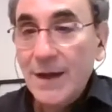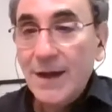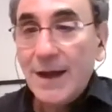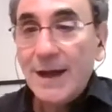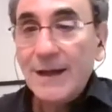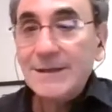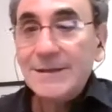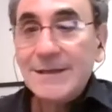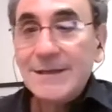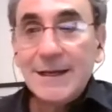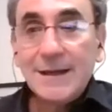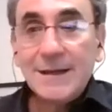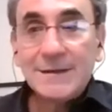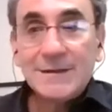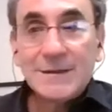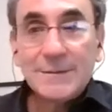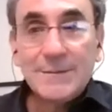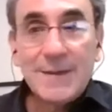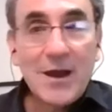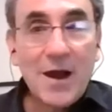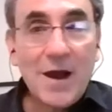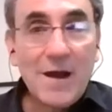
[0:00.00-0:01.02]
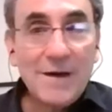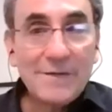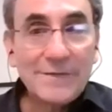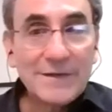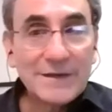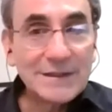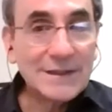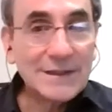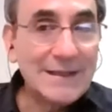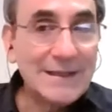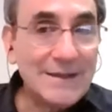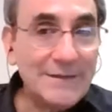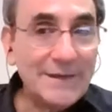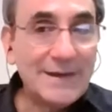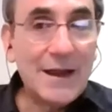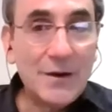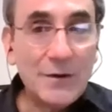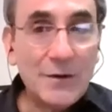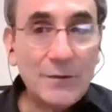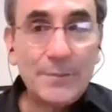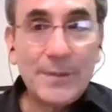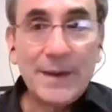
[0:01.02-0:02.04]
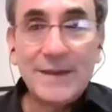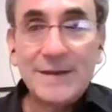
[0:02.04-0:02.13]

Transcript: I take it to my office and leave it out by